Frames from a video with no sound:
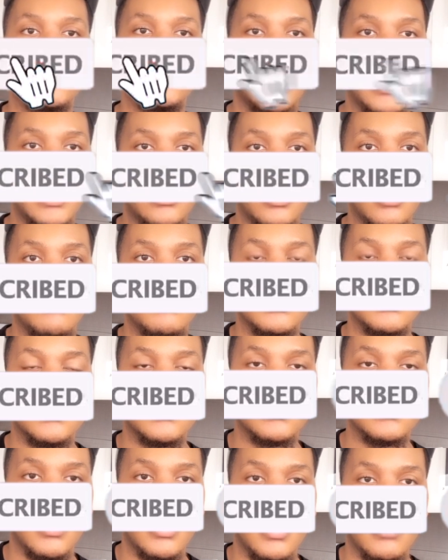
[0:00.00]
to like, comment,
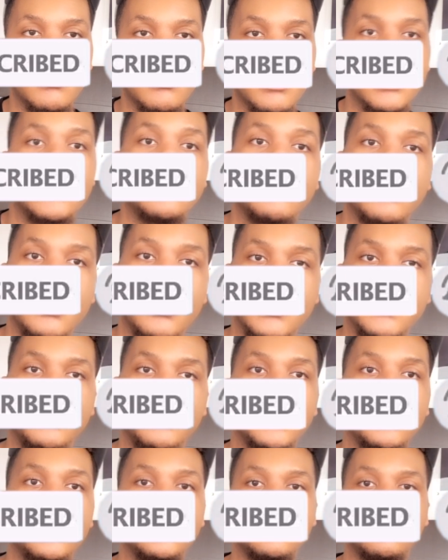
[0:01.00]
subscribe. Catch my next
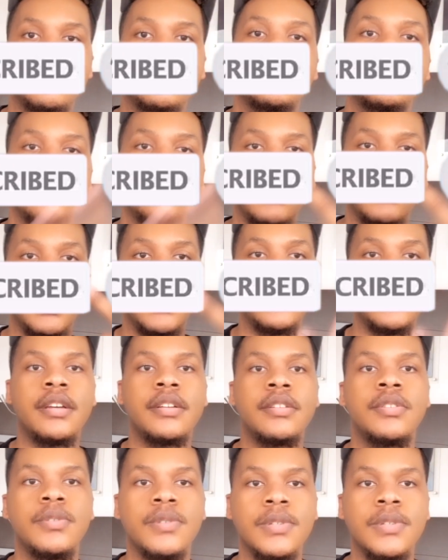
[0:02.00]
video. All right,